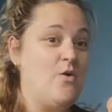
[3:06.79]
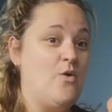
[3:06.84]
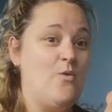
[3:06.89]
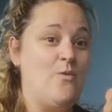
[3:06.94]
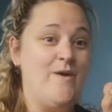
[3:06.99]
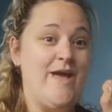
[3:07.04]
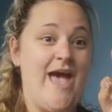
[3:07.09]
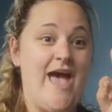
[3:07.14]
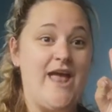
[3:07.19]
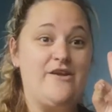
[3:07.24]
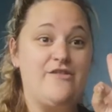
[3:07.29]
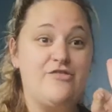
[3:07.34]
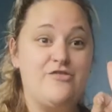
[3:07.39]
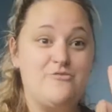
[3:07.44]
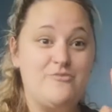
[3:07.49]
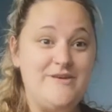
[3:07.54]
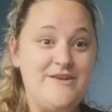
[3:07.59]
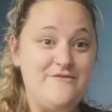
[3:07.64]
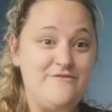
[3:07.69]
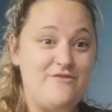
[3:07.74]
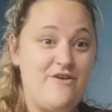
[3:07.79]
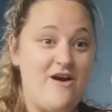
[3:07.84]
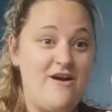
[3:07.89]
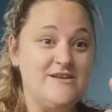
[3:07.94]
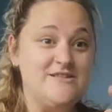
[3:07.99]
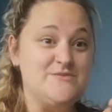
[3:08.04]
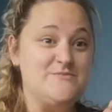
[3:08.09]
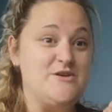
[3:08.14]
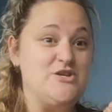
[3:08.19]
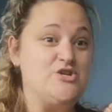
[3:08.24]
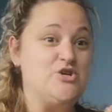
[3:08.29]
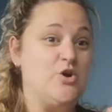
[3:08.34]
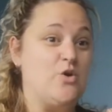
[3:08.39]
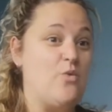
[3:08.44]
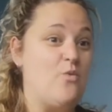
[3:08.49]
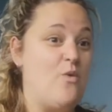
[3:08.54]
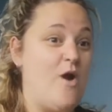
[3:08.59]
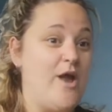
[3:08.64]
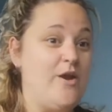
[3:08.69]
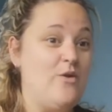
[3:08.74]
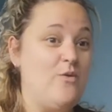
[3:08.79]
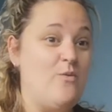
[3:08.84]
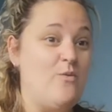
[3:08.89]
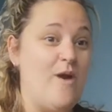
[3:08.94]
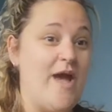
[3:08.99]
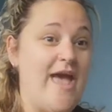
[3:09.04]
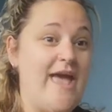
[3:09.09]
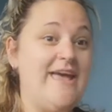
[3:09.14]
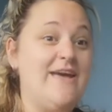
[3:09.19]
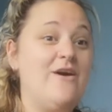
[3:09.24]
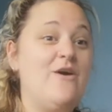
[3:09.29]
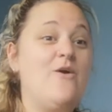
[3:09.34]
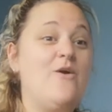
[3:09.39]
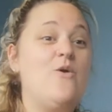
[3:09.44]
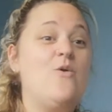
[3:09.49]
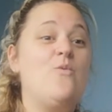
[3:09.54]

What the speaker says: we had 3 frogs and we took 1 away.